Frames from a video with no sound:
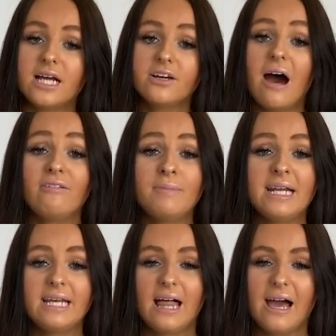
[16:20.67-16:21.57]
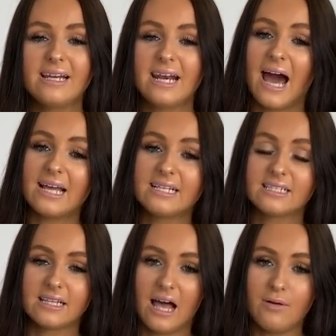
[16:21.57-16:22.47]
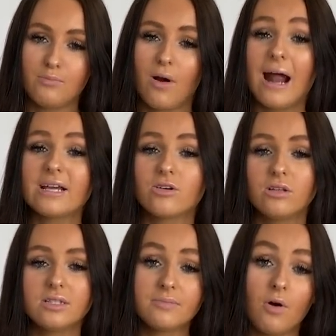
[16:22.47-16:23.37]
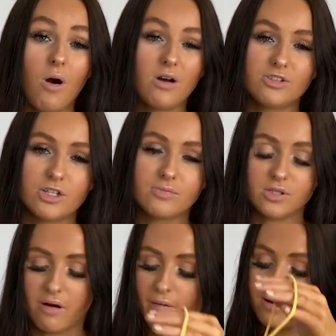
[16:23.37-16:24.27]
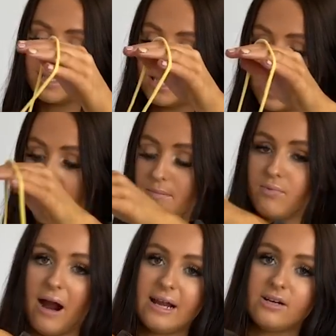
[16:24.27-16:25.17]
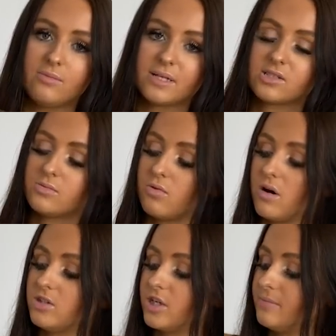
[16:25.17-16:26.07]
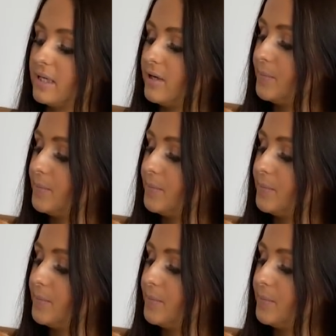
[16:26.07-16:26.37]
I don't have many like nice like bright colours in my wardrobe, so I wanted to like brighten up my summer wardrobe a little